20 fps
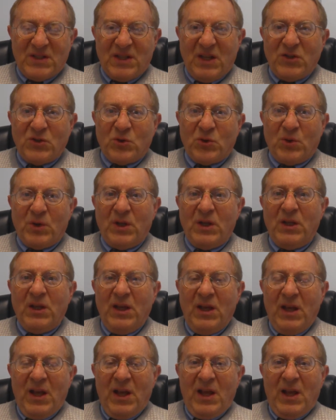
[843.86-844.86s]
century,
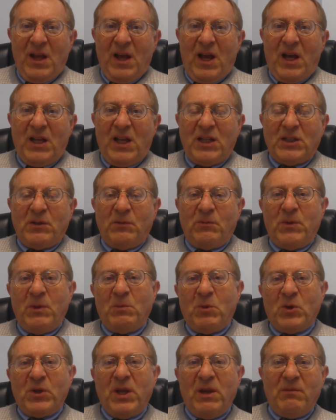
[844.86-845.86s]
a lot of
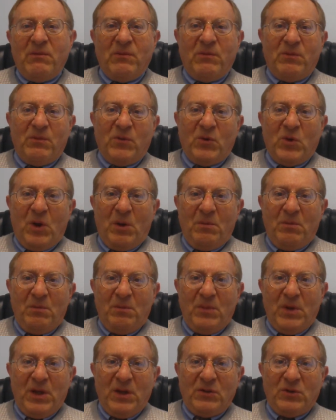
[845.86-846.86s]
people came
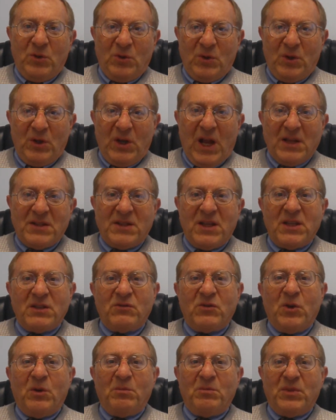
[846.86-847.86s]
to the United States
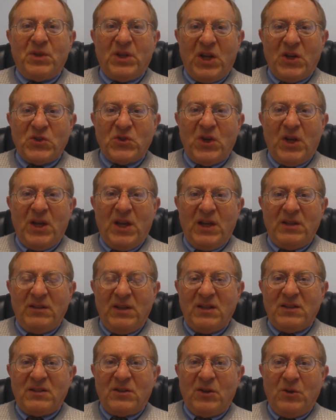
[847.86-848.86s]
from Russia and
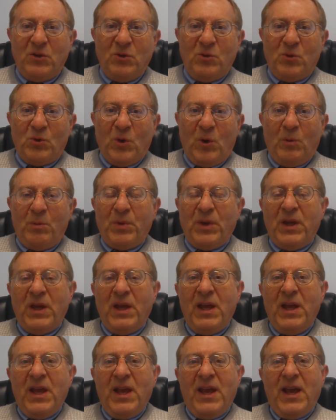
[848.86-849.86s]
Eastern Europe,
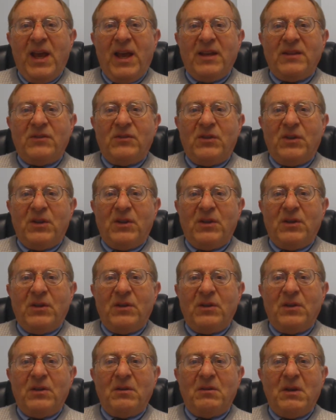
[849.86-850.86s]
and
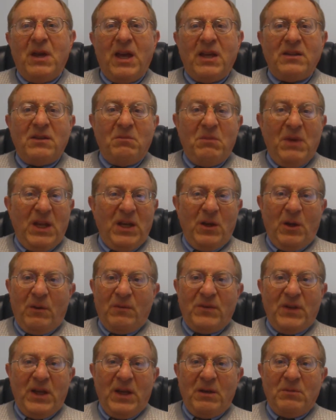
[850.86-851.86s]
many
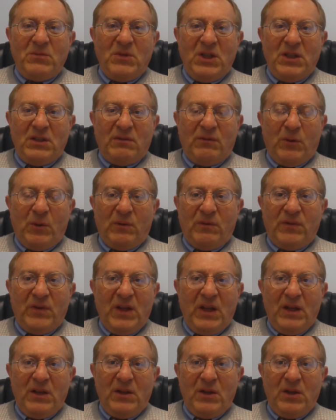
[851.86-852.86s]
of them did
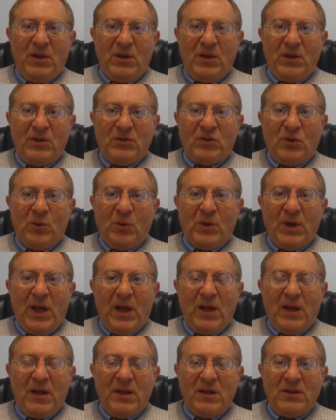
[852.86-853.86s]
fulfill the
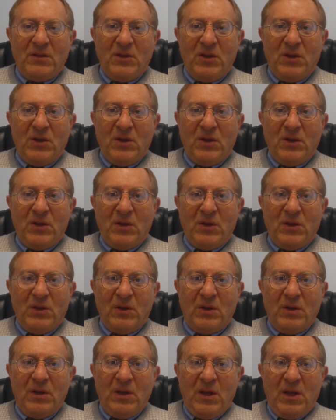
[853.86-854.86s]
Torah,
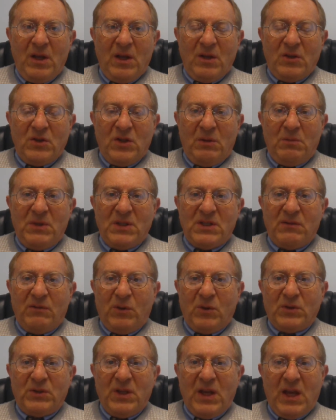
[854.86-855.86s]
the
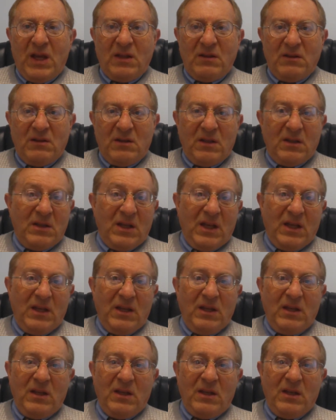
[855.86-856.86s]
mitzvot, and
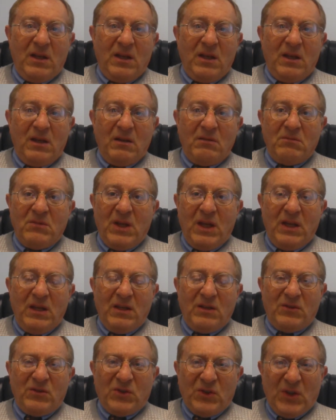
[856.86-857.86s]

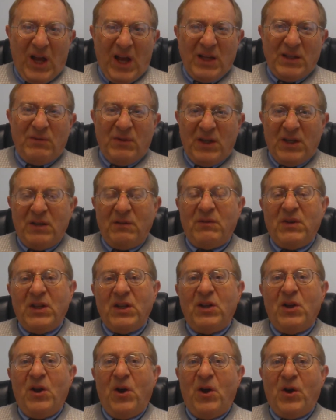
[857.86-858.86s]
they tried very,
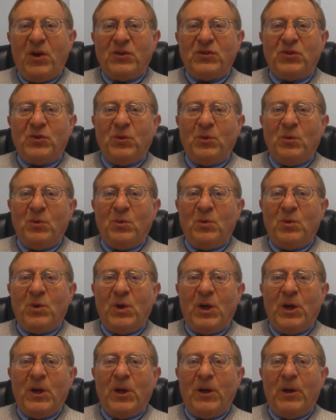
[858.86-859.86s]
very hard
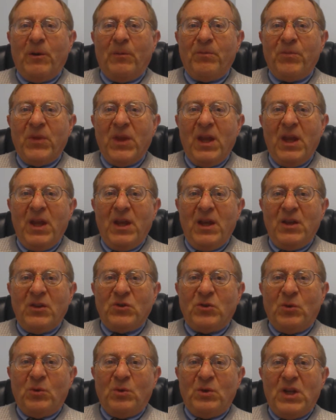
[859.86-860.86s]
to
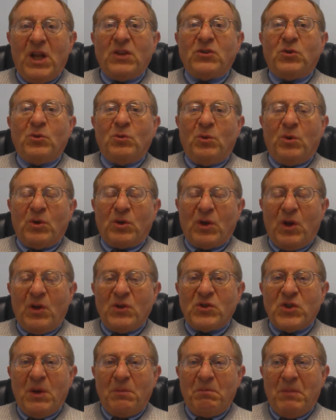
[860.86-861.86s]
not to work
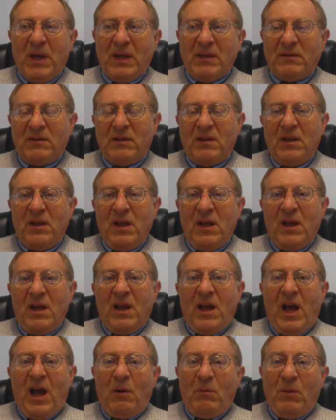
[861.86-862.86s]
on Shabbat.
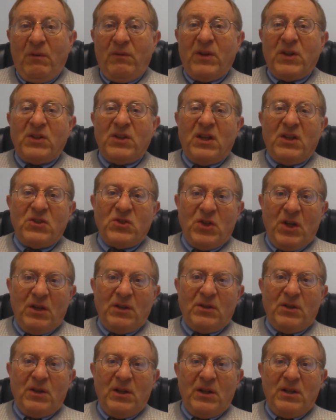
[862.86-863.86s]
However, their
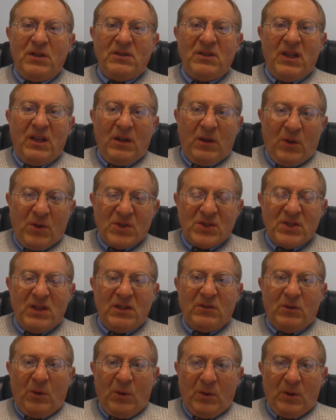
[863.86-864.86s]
children, they lost
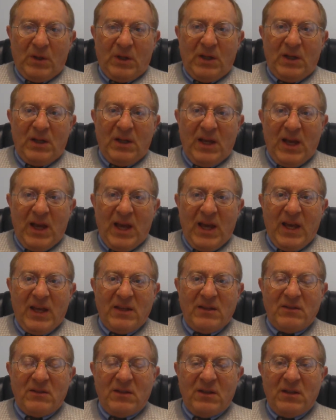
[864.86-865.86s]
it all,
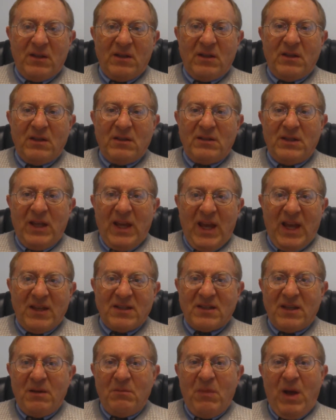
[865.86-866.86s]
and they
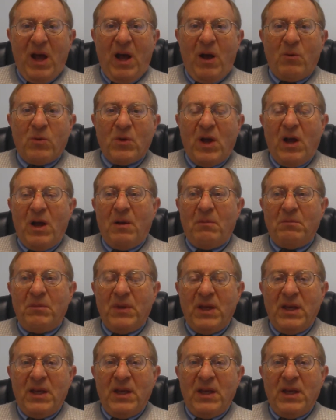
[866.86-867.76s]
asked him how come.